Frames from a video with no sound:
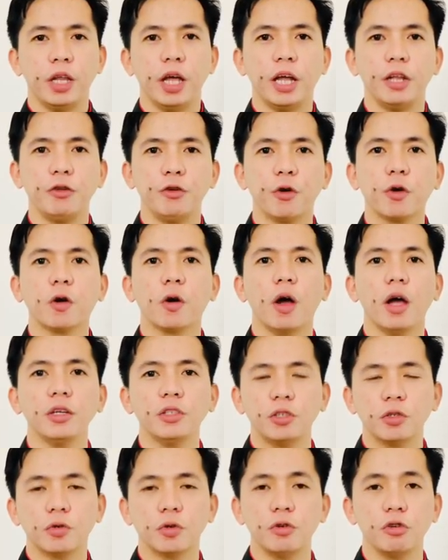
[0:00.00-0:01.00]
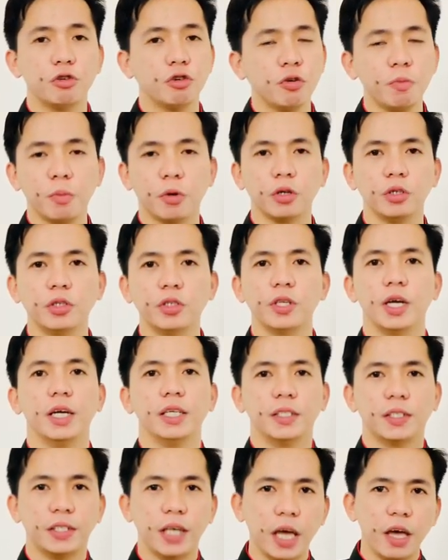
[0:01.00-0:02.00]
and your consumers
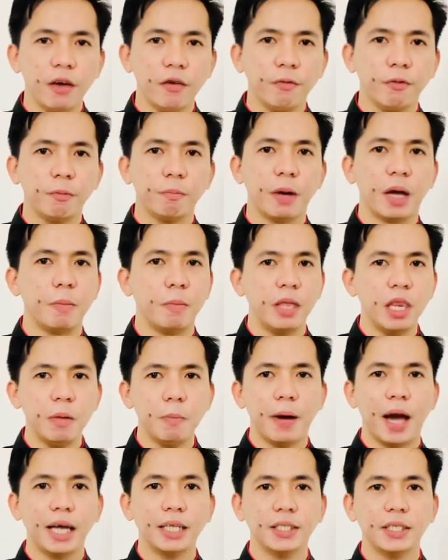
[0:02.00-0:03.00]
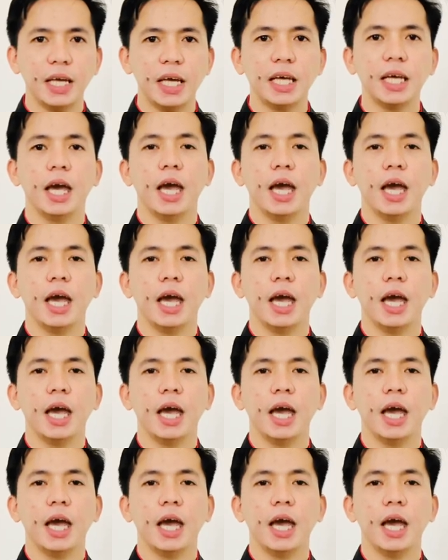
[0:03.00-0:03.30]
safe by minimizing